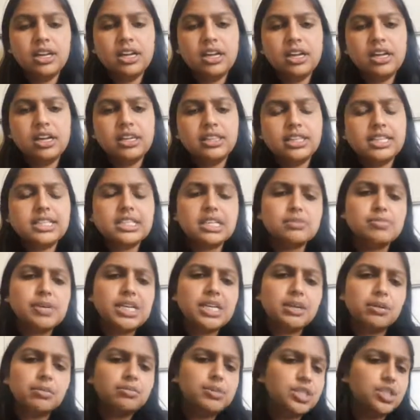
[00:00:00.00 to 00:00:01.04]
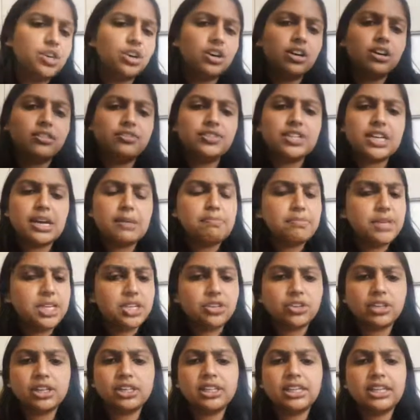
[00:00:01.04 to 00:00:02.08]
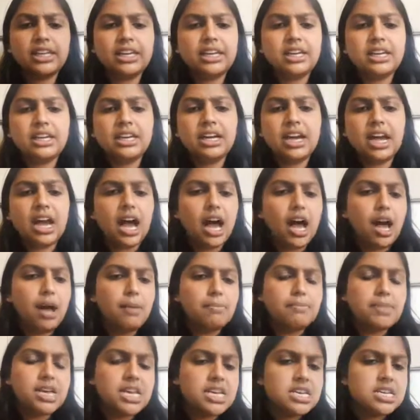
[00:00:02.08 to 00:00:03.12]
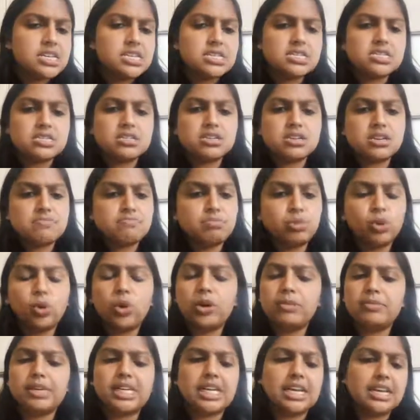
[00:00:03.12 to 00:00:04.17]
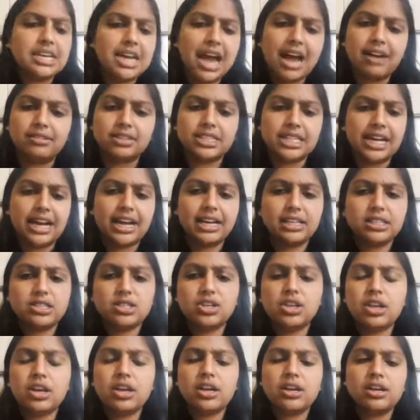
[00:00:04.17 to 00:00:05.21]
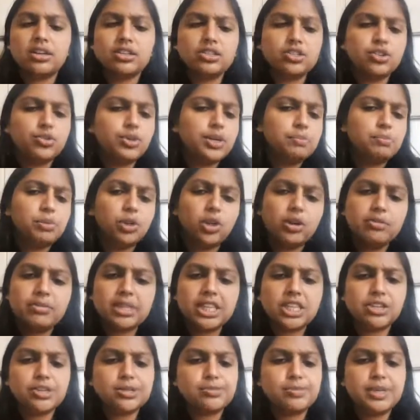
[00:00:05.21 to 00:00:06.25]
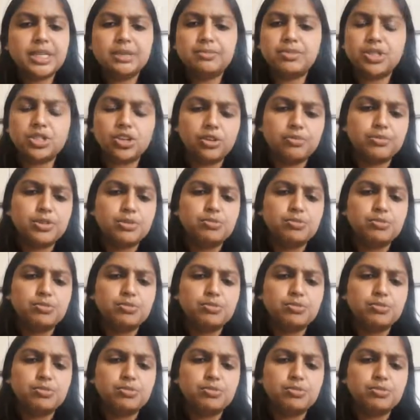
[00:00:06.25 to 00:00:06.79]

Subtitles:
This has been observed empirically in employment and housing ads. So in employment, there's been observed to be